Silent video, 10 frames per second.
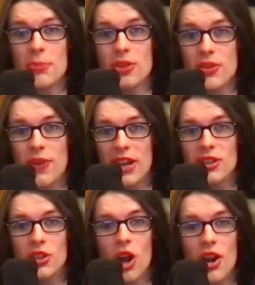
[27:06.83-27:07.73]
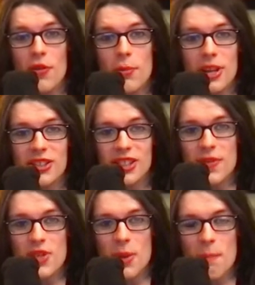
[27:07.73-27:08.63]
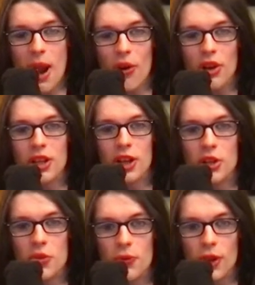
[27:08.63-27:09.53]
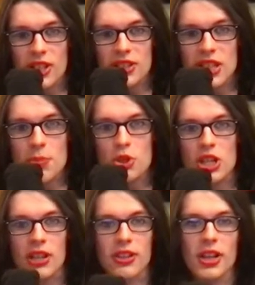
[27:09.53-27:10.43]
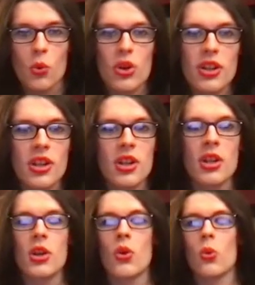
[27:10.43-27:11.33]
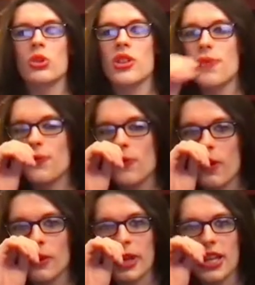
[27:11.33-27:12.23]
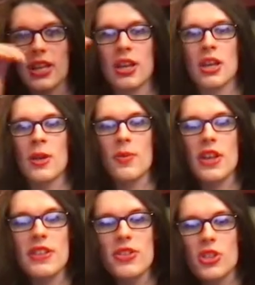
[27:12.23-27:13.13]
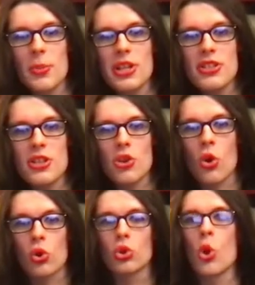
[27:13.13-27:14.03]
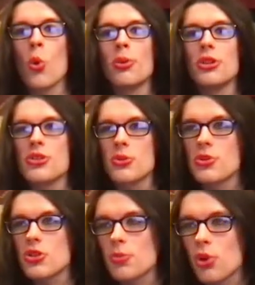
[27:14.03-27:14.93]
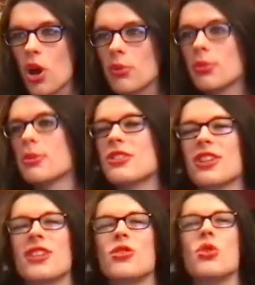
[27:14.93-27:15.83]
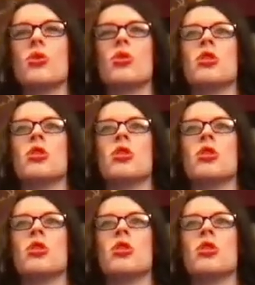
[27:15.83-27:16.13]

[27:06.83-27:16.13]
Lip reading: of the fact that not everybody lives in America, you fucking dipshit? Like, what the fuck? Like, and then somebody says, oh, globalism is the problem. It's like, dude,